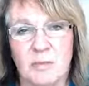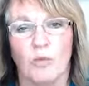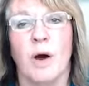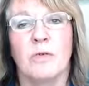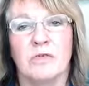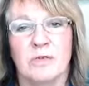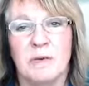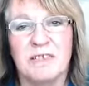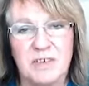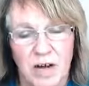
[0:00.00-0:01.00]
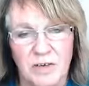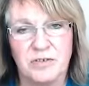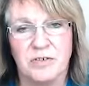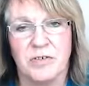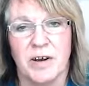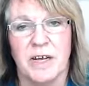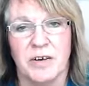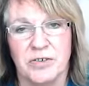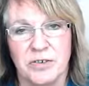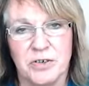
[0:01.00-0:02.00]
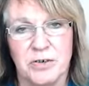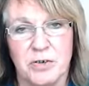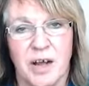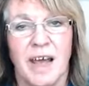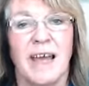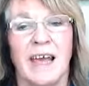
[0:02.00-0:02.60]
won't be concentrating on you